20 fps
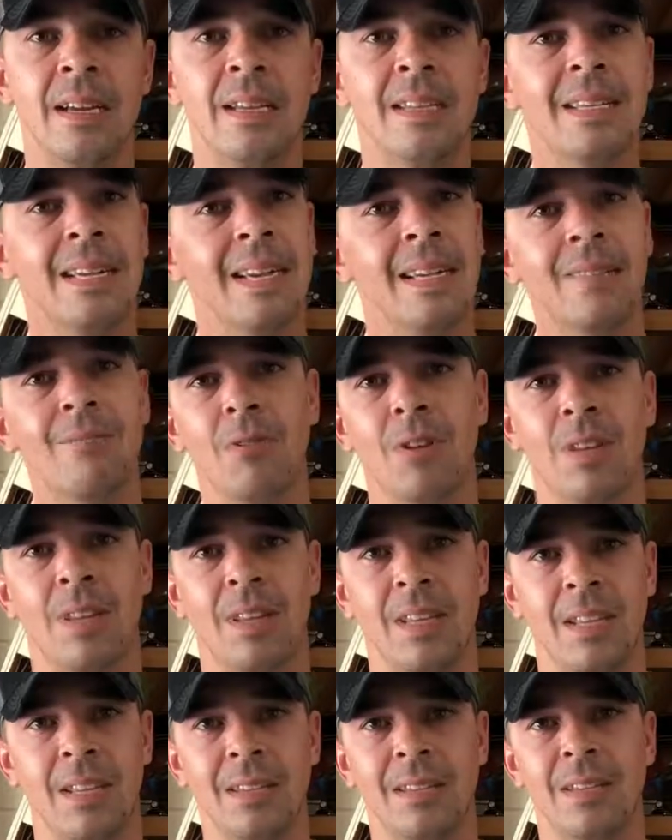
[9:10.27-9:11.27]
Take one of
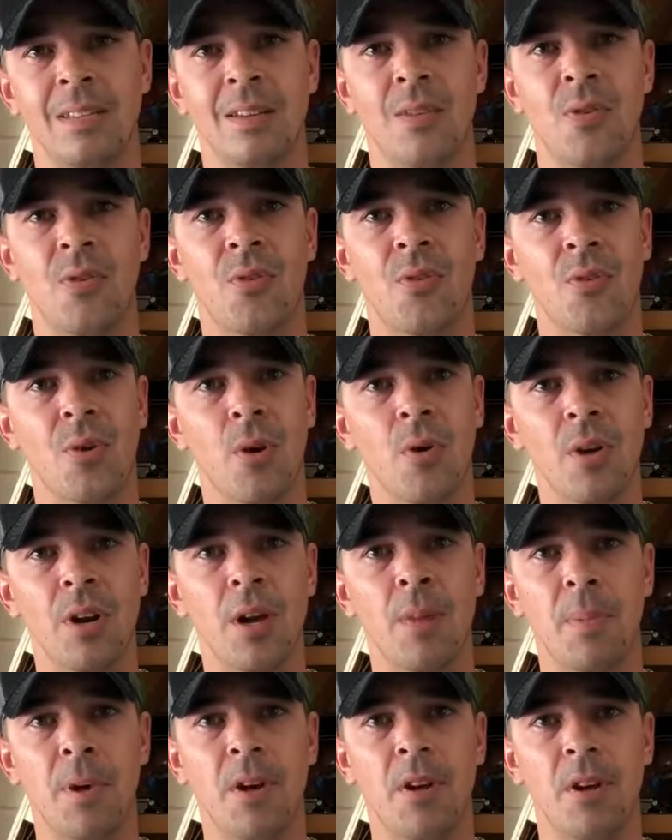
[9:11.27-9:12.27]
these, throw it
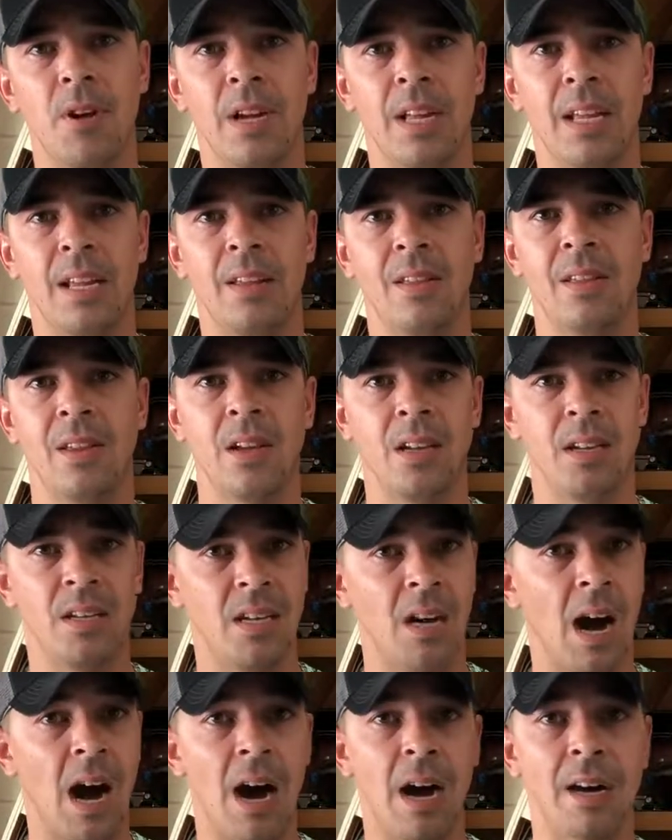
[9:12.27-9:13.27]
up underneath a
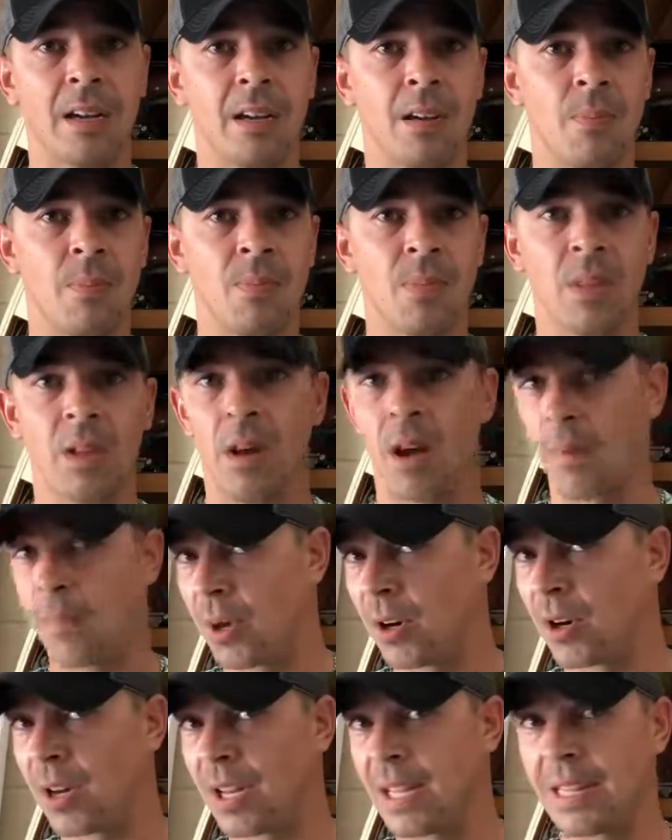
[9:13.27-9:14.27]
dock, up
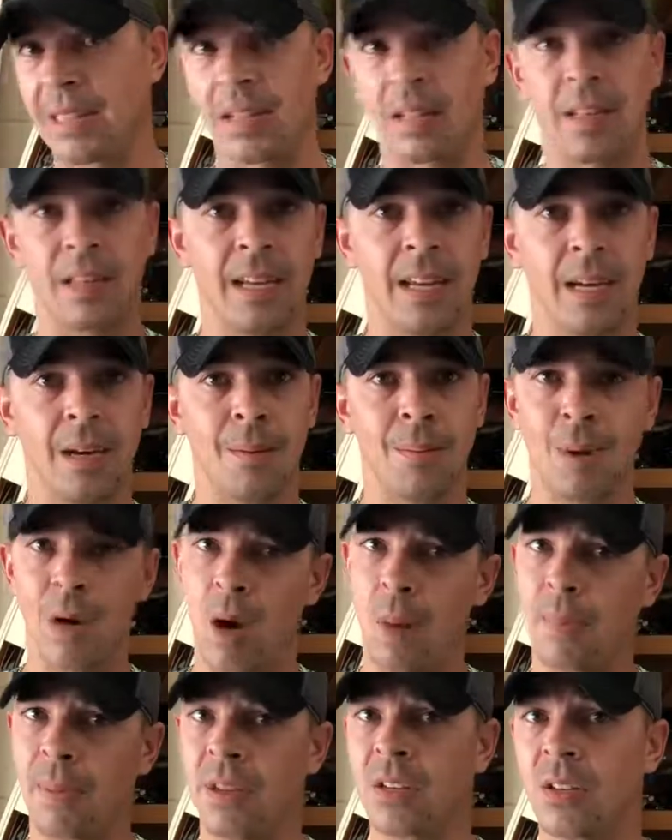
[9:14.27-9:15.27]
underneath a limb,
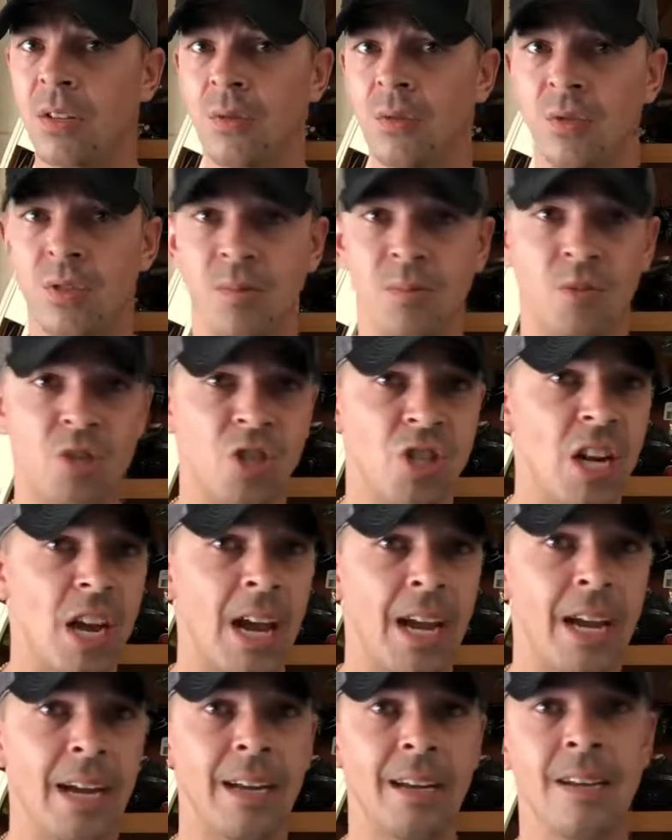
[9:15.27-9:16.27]
up into some
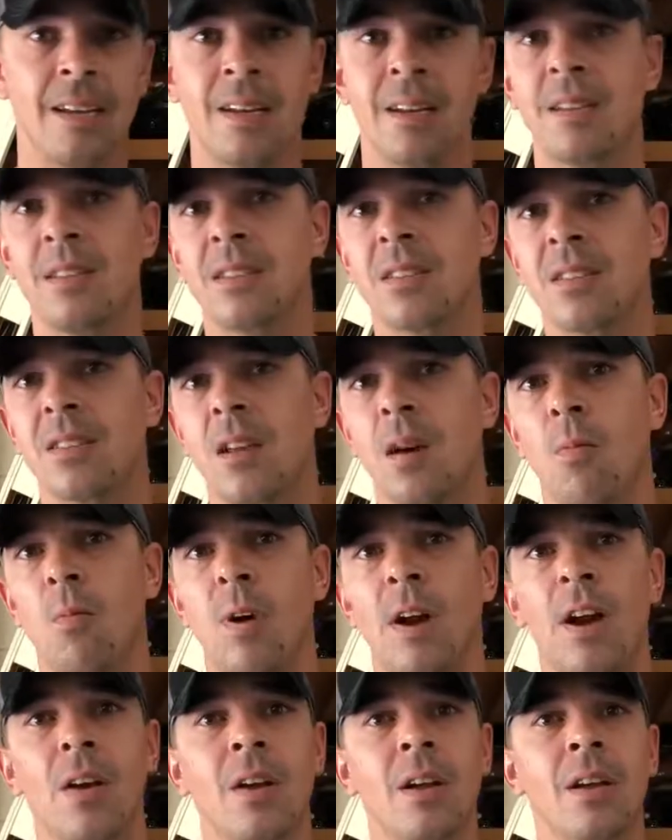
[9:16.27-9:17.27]
shade
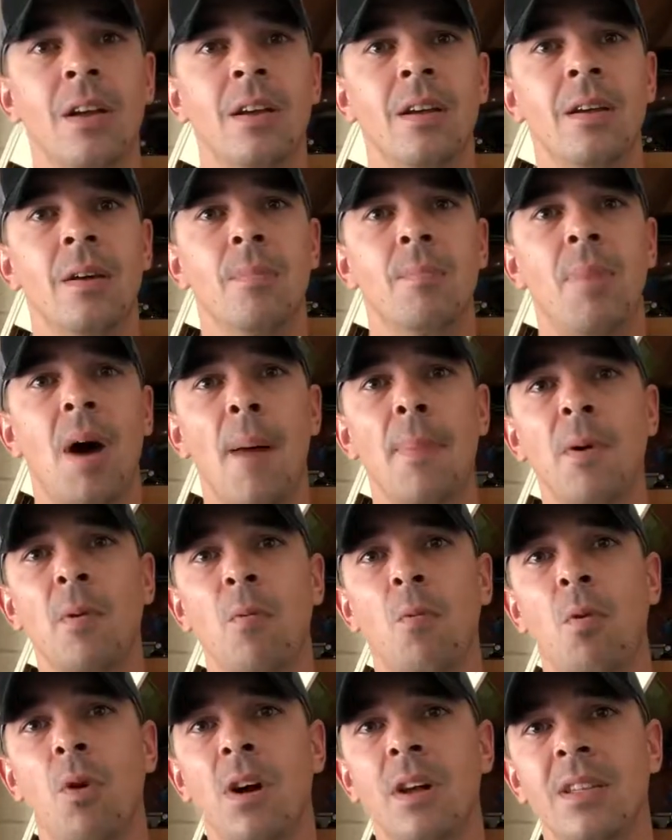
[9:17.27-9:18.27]
somewhere, pop it
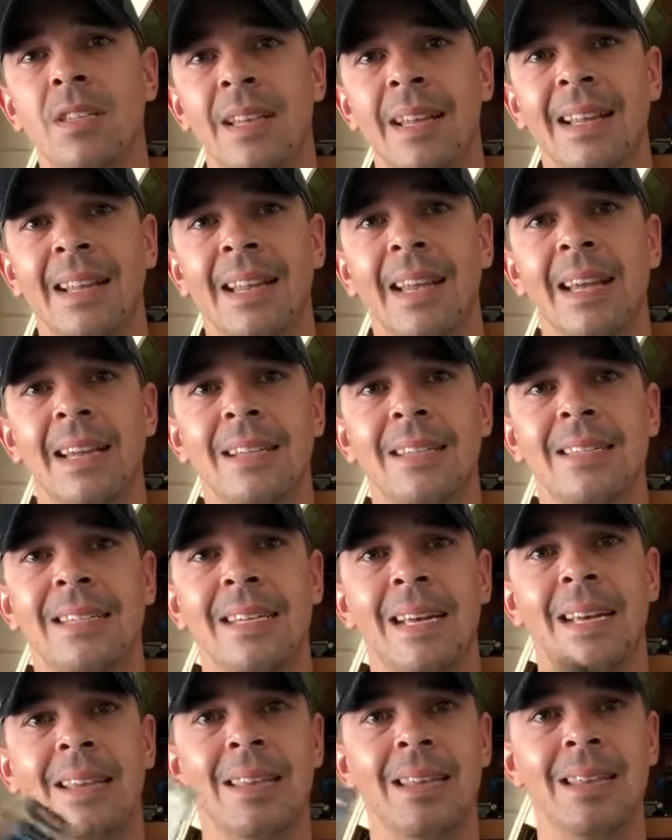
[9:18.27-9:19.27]
once and let it
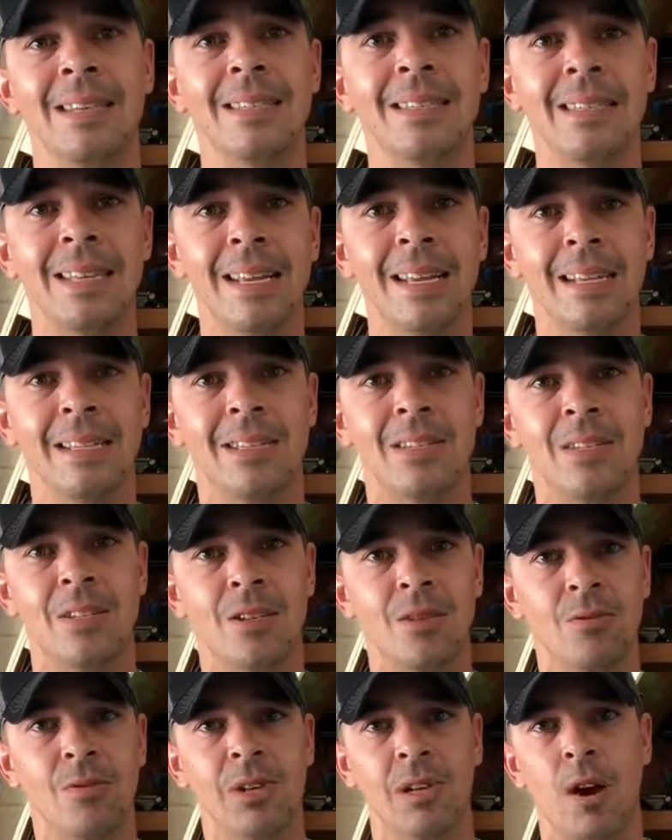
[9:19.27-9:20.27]
sit. This thing is
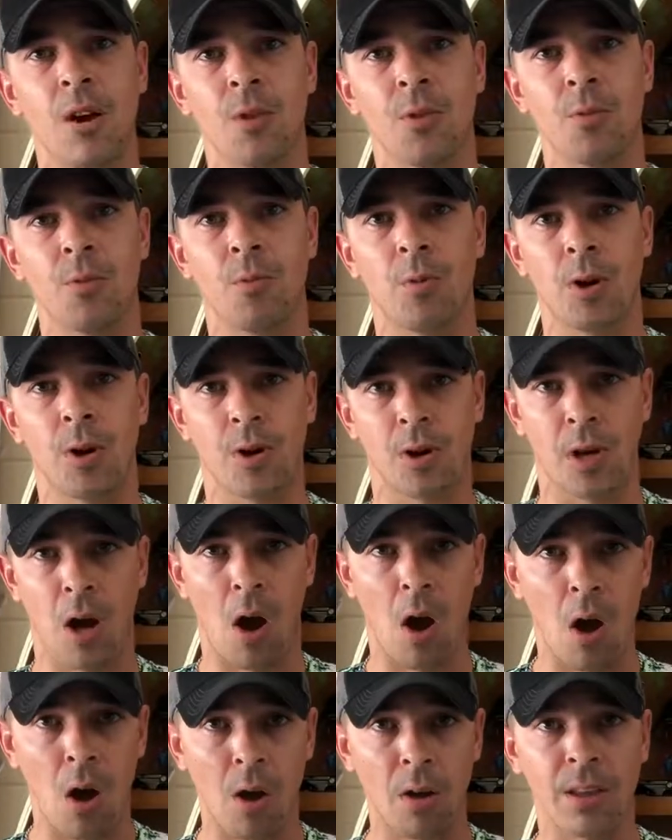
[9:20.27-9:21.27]
doing all the work,
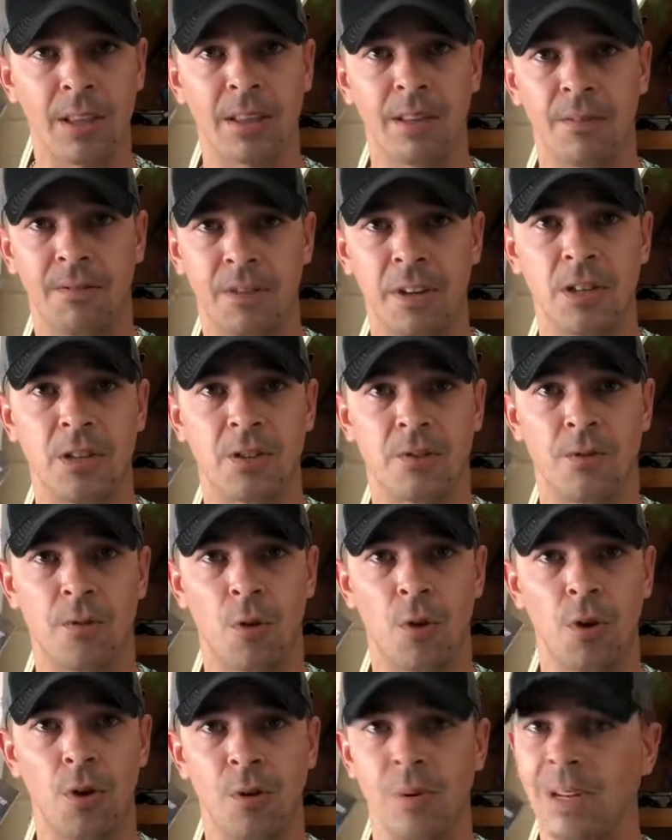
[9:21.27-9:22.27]
calling the fish
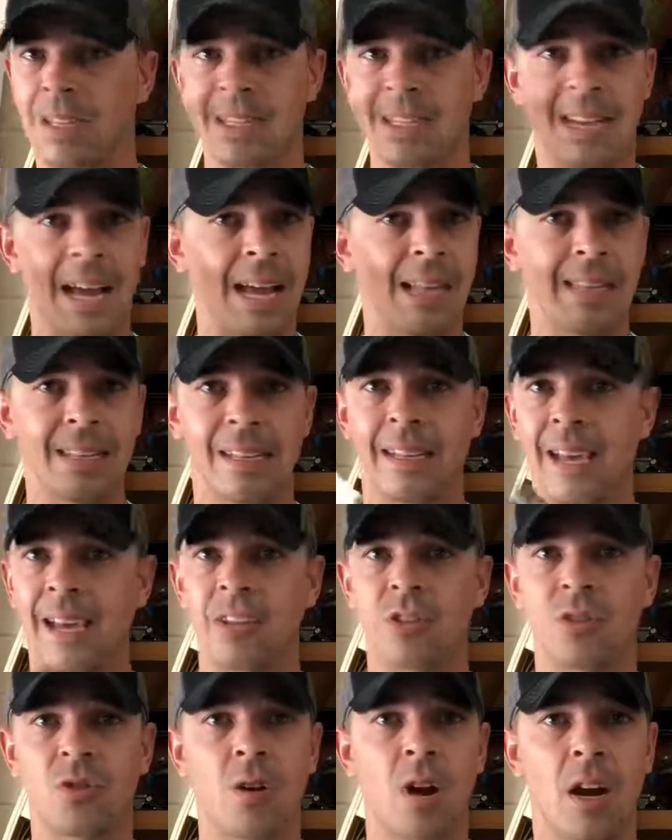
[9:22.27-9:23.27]
for you. It's got the
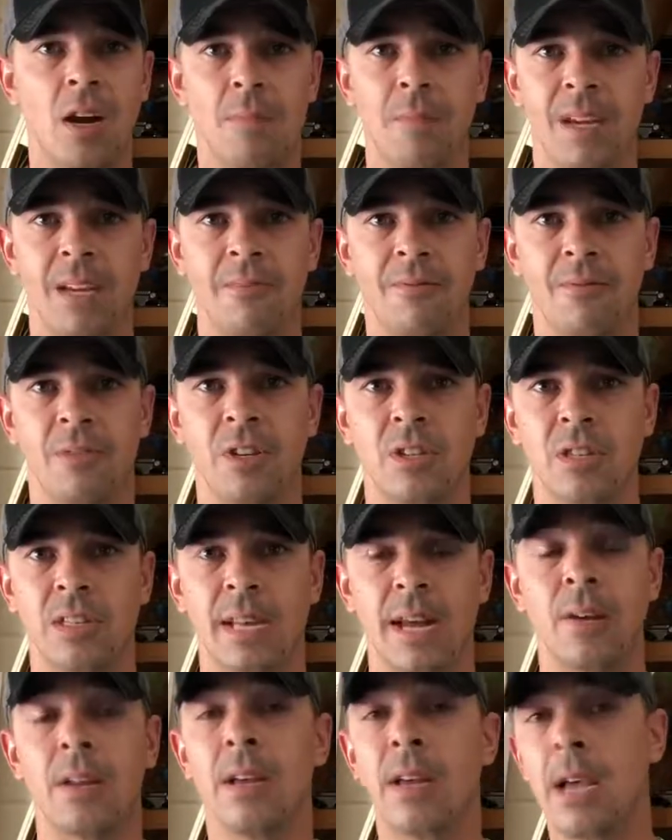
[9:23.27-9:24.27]
electronic baitfish
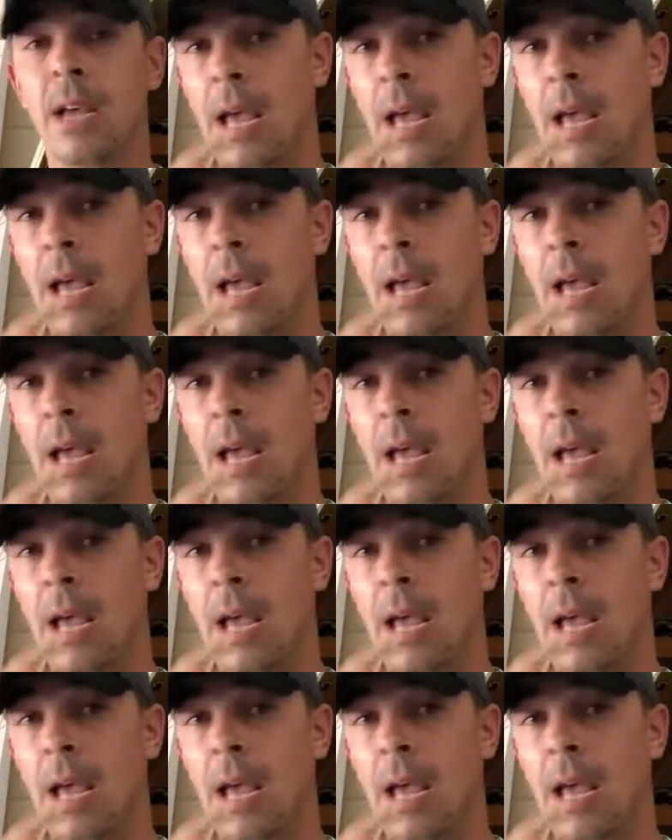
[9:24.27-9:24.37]
sound.